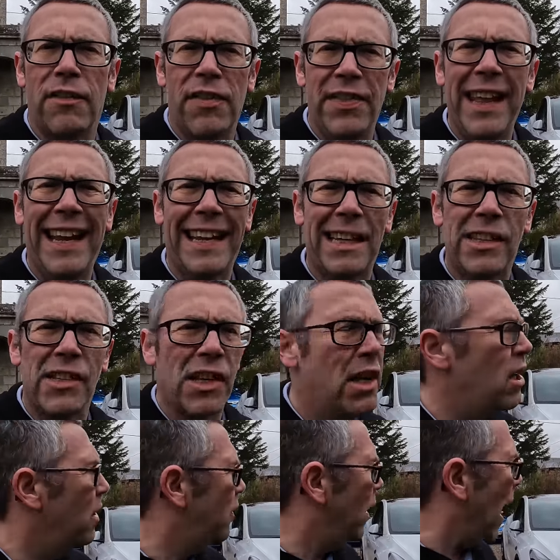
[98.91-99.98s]
things
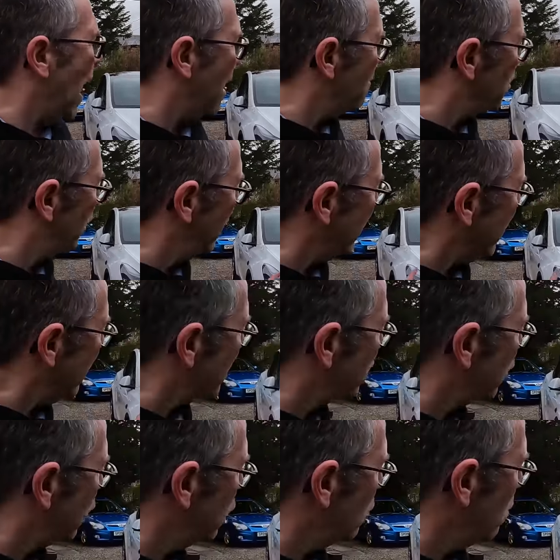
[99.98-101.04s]
that I'm going to need
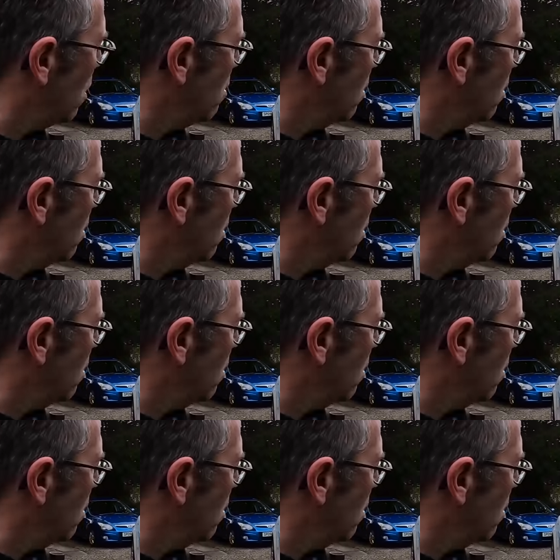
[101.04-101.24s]
to